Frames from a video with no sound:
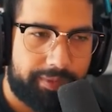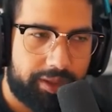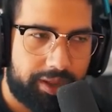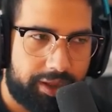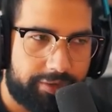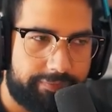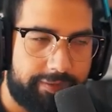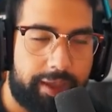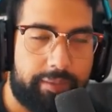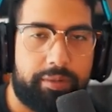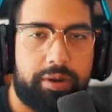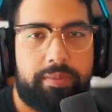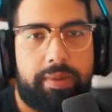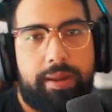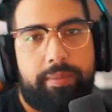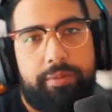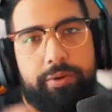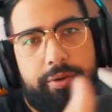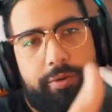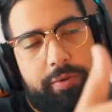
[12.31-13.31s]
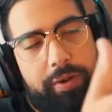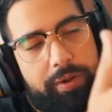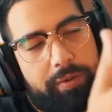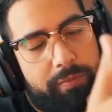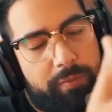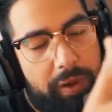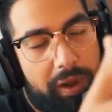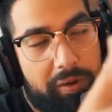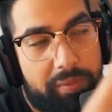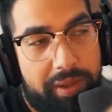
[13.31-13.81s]
A family member re
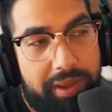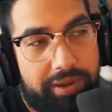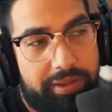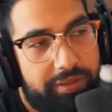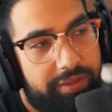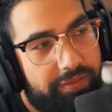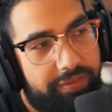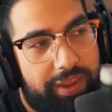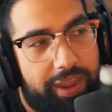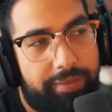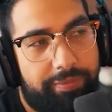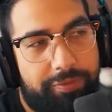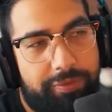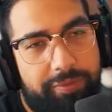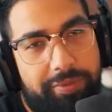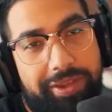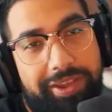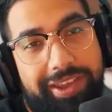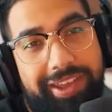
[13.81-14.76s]
recommended this game to me.